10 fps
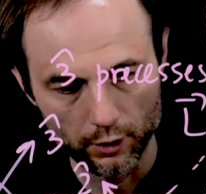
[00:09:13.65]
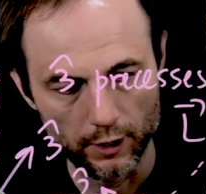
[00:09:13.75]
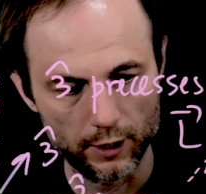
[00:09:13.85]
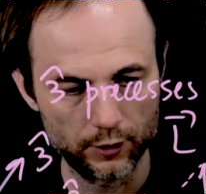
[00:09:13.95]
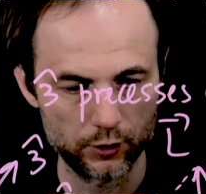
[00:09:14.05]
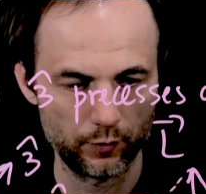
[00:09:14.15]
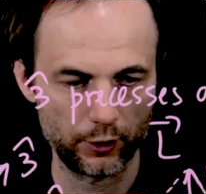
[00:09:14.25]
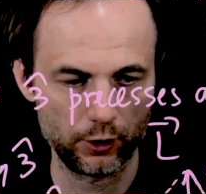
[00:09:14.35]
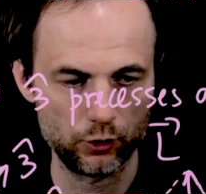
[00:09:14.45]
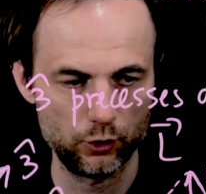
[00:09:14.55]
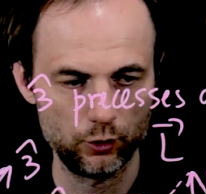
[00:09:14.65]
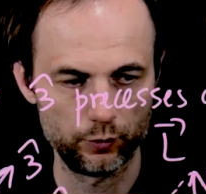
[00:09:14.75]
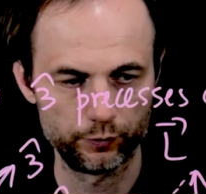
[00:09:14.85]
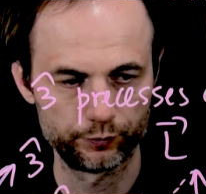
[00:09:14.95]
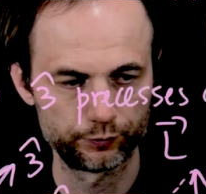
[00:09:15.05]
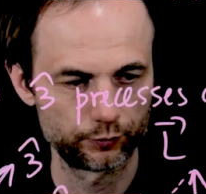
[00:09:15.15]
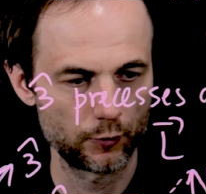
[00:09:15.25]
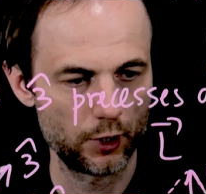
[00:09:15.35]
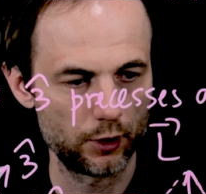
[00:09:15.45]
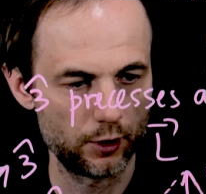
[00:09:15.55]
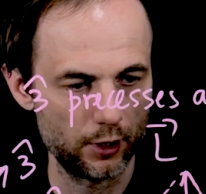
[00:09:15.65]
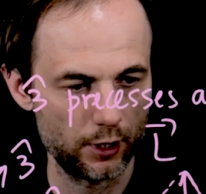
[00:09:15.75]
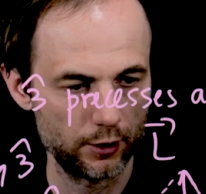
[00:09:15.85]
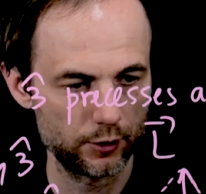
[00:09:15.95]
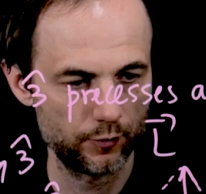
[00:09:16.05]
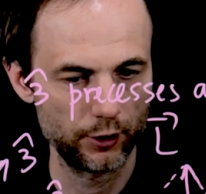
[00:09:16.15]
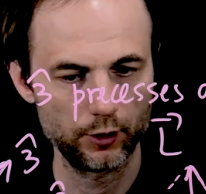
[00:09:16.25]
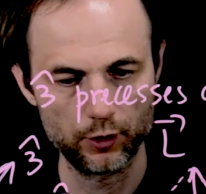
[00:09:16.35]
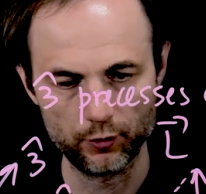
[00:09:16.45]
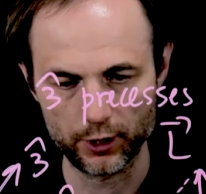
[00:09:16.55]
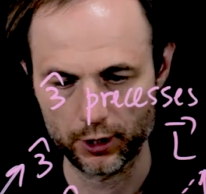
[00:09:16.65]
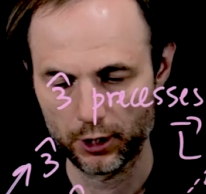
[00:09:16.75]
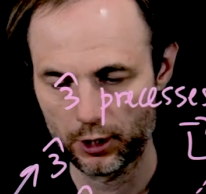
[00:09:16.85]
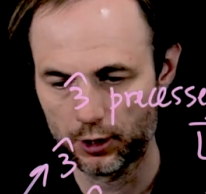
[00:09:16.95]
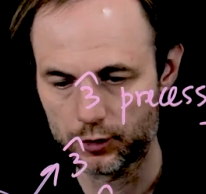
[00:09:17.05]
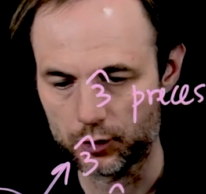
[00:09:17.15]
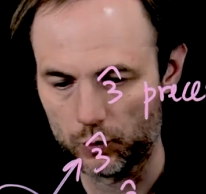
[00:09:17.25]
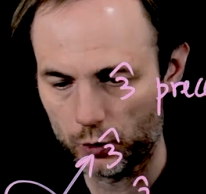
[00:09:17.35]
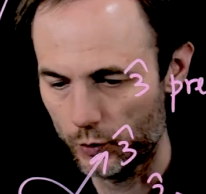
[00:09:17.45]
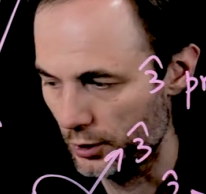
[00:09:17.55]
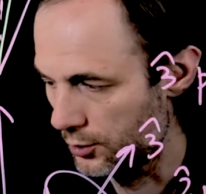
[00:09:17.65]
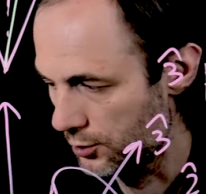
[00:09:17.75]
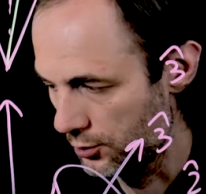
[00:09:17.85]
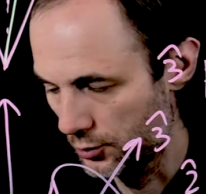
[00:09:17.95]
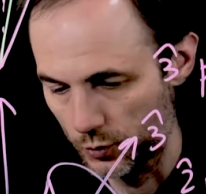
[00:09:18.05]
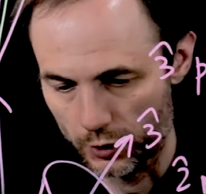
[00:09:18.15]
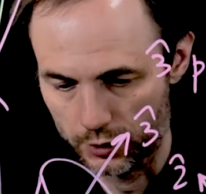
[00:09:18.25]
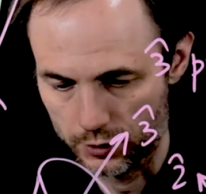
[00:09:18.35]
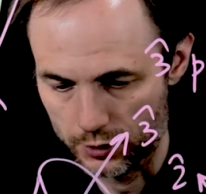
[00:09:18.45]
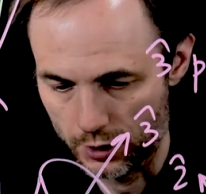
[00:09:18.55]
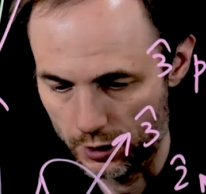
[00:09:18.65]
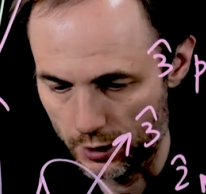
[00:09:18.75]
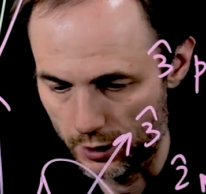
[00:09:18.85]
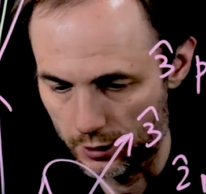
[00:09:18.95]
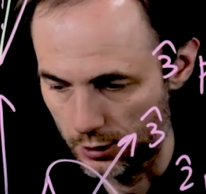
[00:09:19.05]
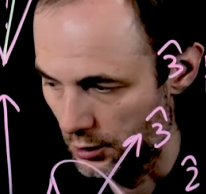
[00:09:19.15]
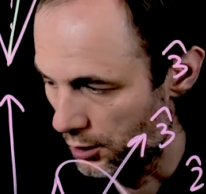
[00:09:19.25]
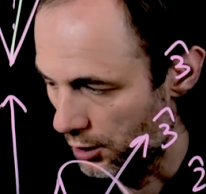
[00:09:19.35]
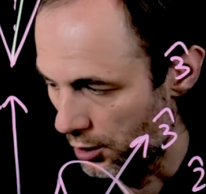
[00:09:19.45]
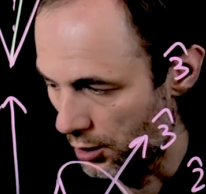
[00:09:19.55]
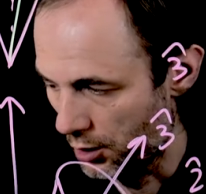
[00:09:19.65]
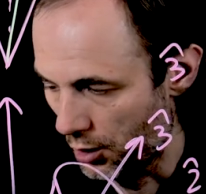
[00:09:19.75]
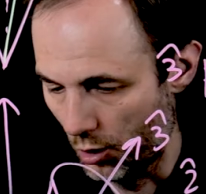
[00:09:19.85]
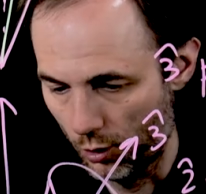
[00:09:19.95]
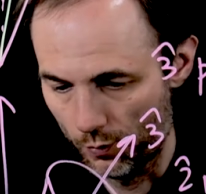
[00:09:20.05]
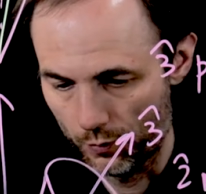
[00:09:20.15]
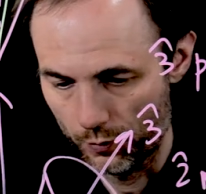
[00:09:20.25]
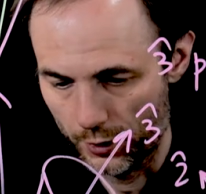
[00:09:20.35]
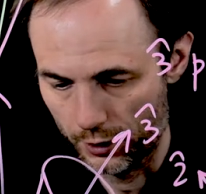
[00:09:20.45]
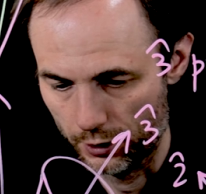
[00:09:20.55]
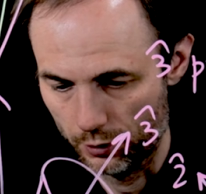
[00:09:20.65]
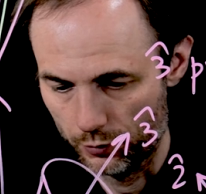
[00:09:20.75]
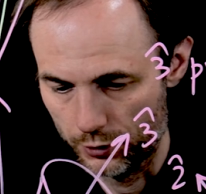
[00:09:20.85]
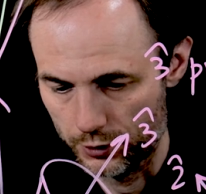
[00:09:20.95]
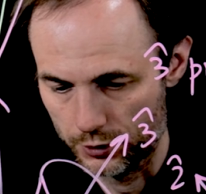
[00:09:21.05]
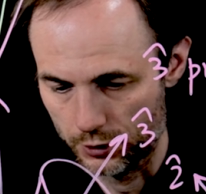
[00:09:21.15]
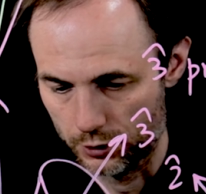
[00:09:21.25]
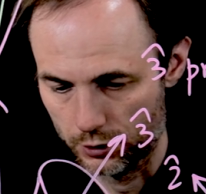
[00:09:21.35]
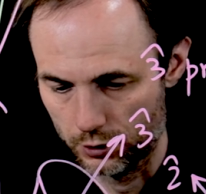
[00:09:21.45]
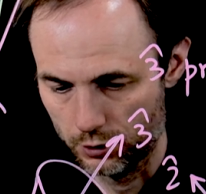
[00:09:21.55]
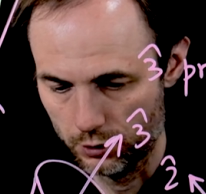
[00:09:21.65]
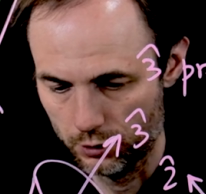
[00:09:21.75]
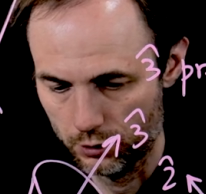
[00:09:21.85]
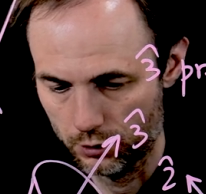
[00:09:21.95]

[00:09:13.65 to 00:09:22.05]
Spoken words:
That is omega 2, and that is omega 3. So what we can do is we can say that omega precession